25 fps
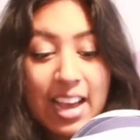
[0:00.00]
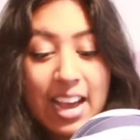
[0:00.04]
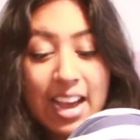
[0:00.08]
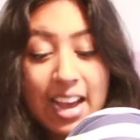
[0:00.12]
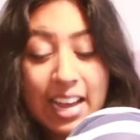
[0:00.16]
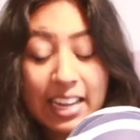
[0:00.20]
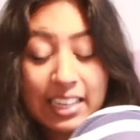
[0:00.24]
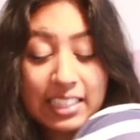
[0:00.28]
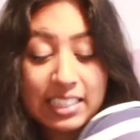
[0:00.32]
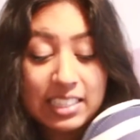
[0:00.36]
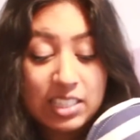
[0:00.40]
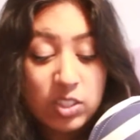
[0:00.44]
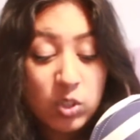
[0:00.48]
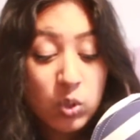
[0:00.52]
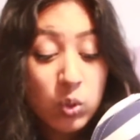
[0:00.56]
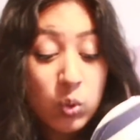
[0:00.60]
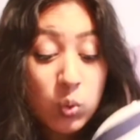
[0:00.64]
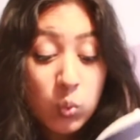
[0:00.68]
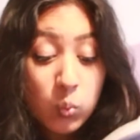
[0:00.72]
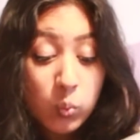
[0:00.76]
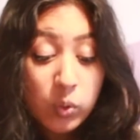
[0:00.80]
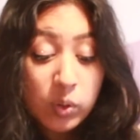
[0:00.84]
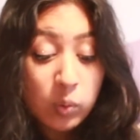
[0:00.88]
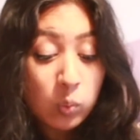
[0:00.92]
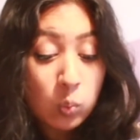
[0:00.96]
And who
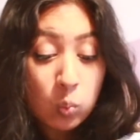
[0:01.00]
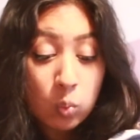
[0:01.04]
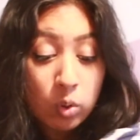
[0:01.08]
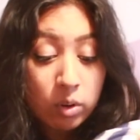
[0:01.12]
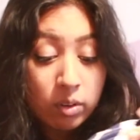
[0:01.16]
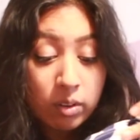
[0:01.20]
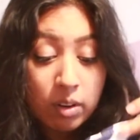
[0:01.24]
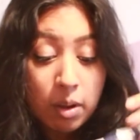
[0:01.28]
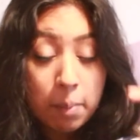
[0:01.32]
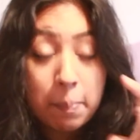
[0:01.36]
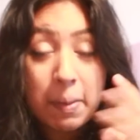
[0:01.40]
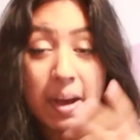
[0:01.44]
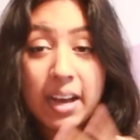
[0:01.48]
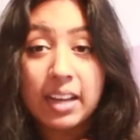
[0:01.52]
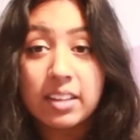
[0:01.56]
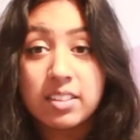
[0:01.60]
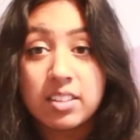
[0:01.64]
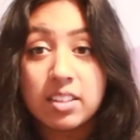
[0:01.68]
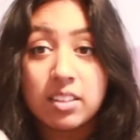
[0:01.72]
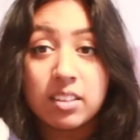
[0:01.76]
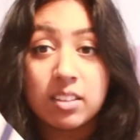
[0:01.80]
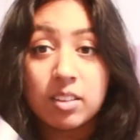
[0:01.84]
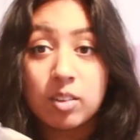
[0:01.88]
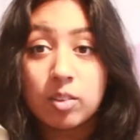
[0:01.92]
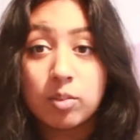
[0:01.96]
wouldn't want a
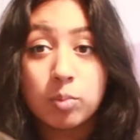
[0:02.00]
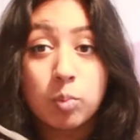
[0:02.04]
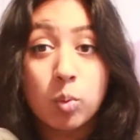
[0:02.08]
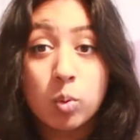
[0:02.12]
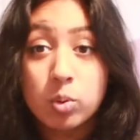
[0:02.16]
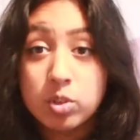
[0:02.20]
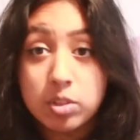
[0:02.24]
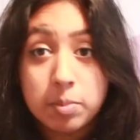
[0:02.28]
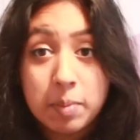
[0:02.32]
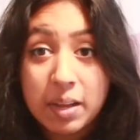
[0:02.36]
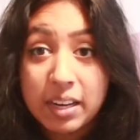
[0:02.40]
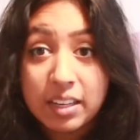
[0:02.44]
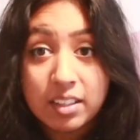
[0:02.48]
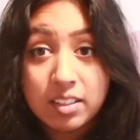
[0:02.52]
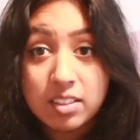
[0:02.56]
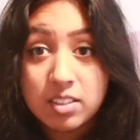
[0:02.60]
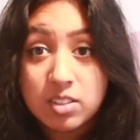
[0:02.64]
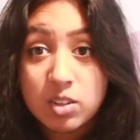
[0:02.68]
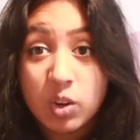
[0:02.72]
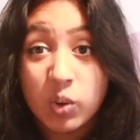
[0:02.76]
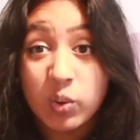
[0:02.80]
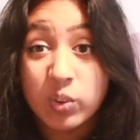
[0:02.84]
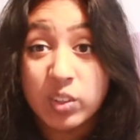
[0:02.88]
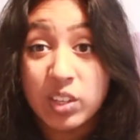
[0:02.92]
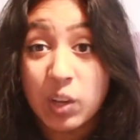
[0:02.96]
pattern of watermelons
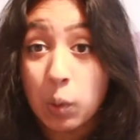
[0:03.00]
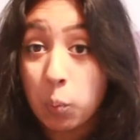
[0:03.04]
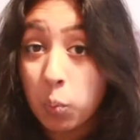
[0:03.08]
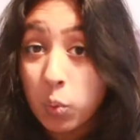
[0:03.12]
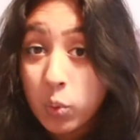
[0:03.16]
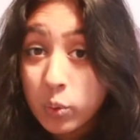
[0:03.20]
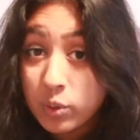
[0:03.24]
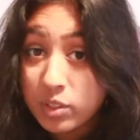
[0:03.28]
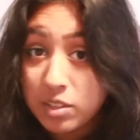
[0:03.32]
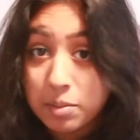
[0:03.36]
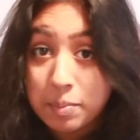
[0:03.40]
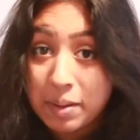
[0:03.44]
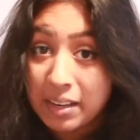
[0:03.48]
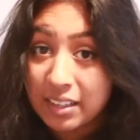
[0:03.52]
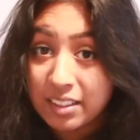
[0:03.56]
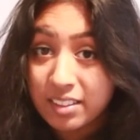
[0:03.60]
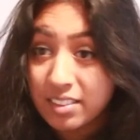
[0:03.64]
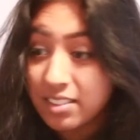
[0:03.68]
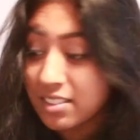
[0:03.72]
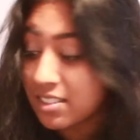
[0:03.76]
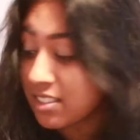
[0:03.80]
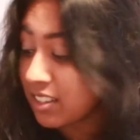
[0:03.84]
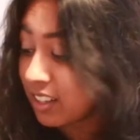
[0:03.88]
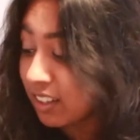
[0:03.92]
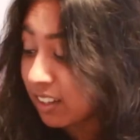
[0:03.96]
on your
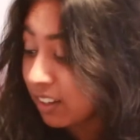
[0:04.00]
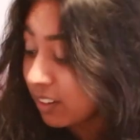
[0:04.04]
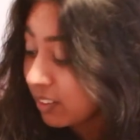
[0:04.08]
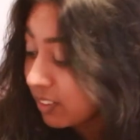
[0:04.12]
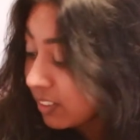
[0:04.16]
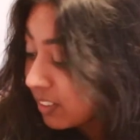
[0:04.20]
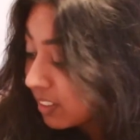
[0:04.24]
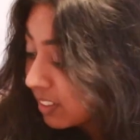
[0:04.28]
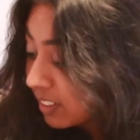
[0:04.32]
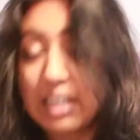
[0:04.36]
watermelons, you know?